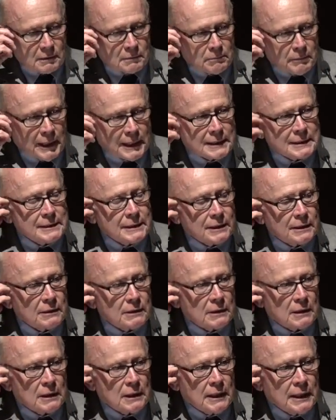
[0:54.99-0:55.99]

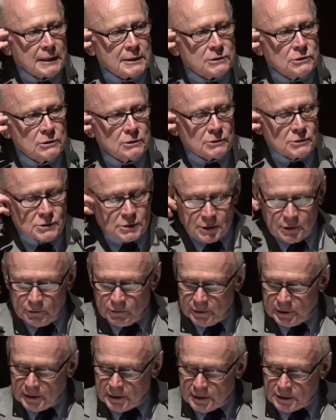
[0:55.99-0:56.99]
Mandel lecture
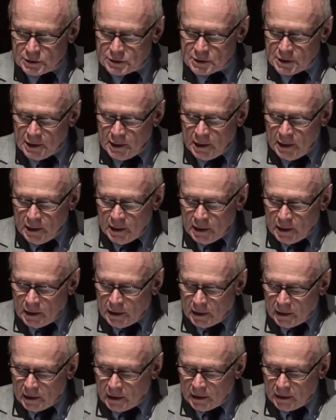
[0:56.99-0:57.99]
series
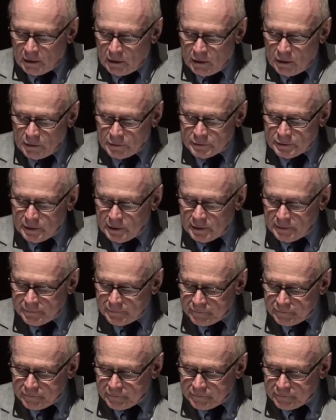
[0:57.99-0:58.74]
on